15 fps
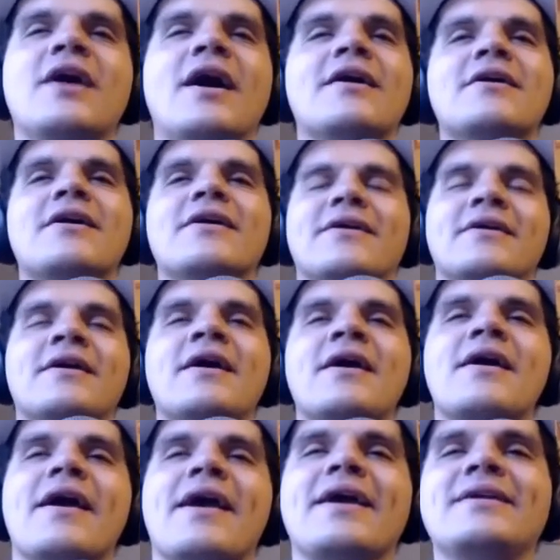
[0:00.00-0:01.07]
uh
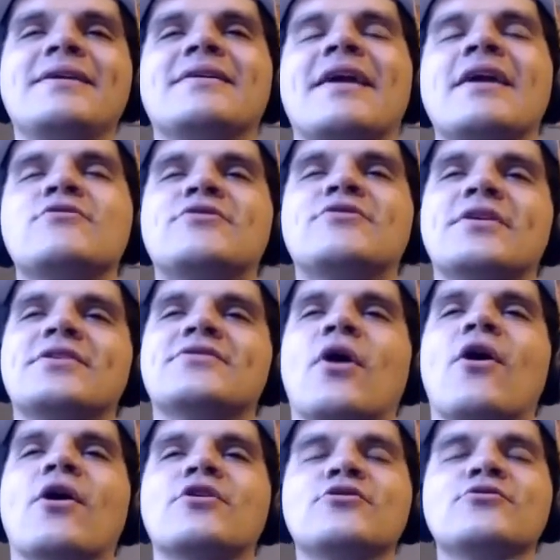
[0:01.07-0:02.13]
hey can you tell us
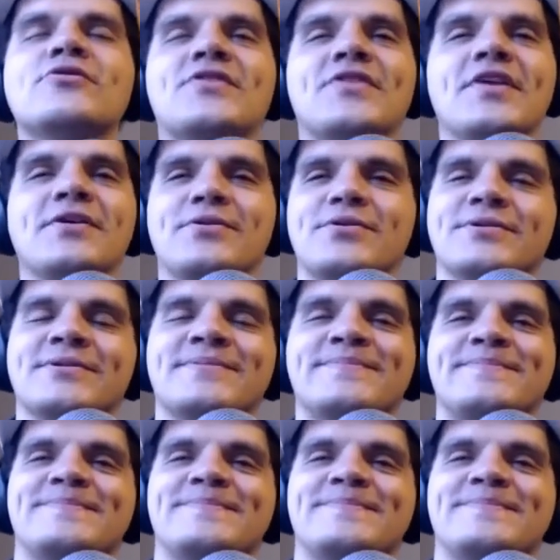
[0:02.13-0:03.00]
are you single